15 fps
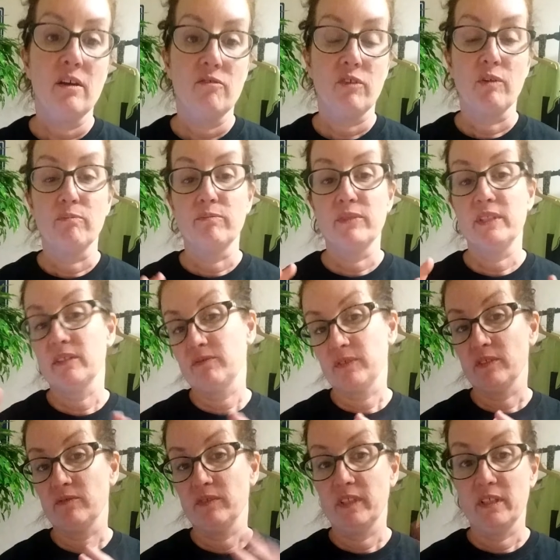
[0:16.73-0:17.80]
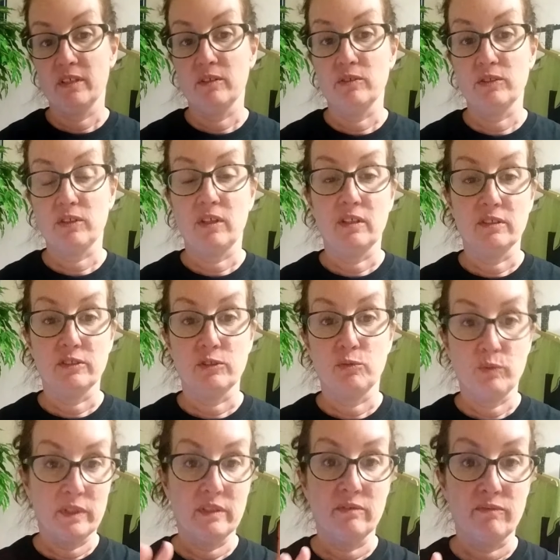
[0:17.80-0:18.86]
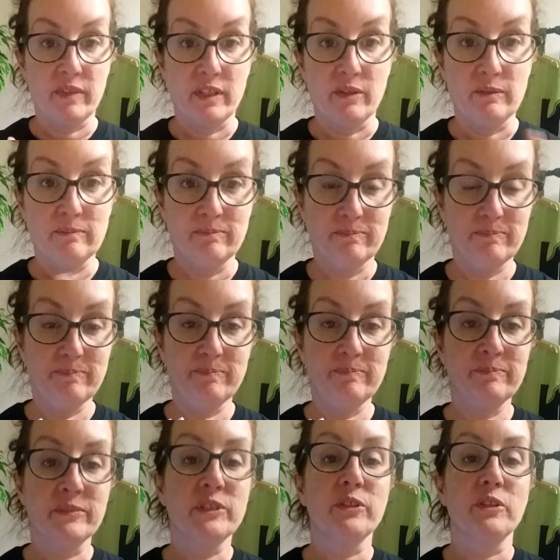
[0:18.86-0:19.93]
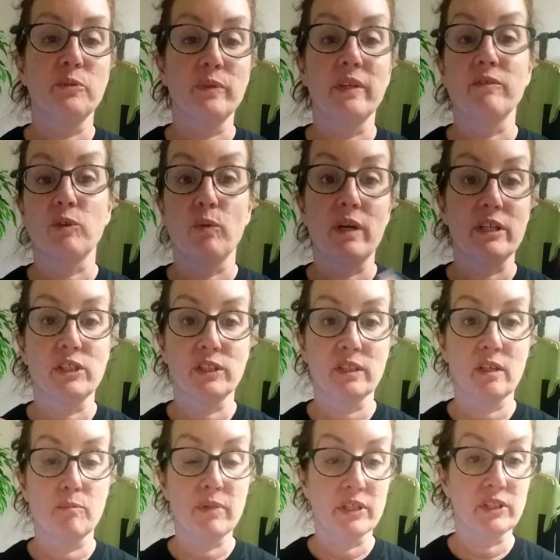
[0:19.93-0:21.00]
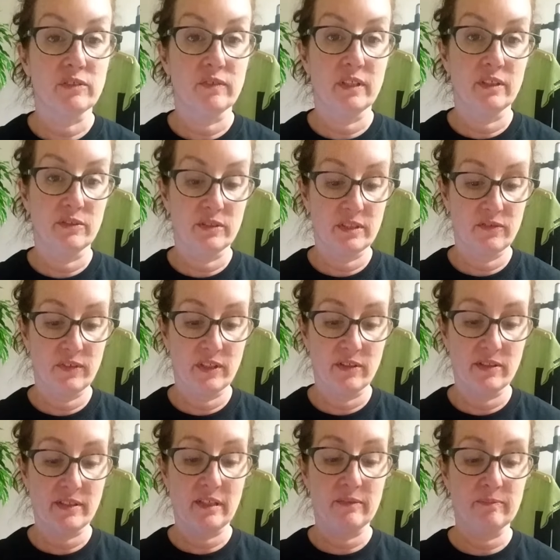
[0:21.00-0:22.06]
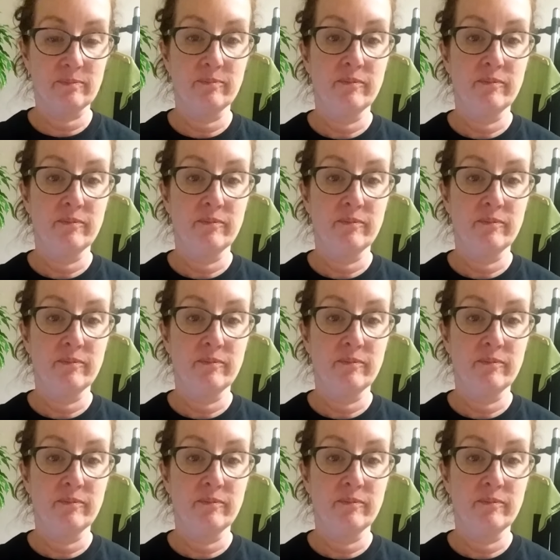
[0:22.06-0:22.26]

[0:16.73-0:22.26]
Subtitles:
from different videos all into one video so that you wouldn't have to watch a bunch of videos to figure this out.